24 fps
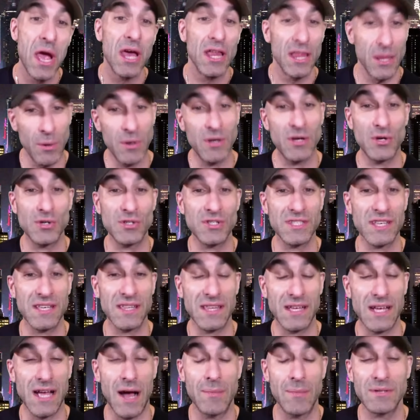Let me know what you think in the
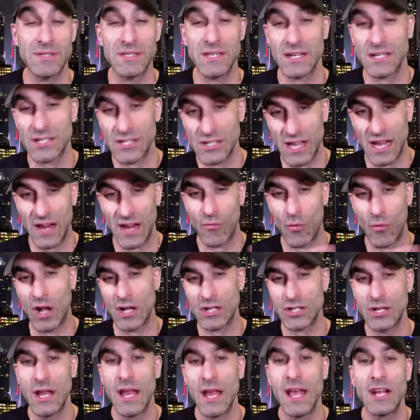comment section. Thank you for
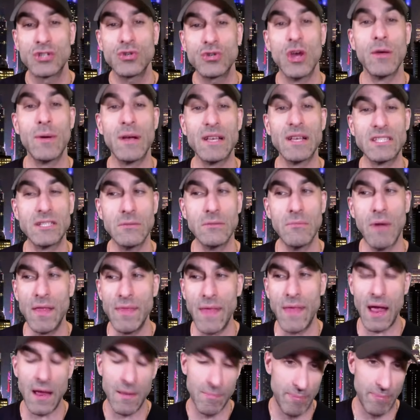watching. Enjoy the rest of your
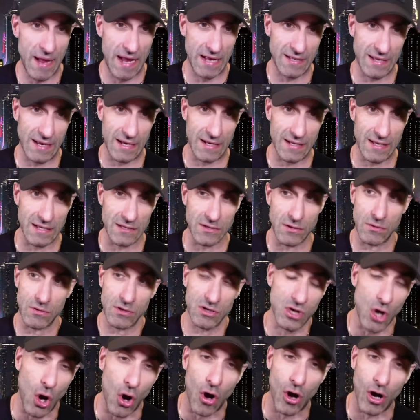Monday. Bandy and
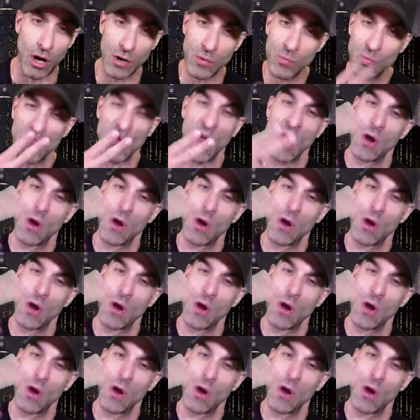Dizzle gone.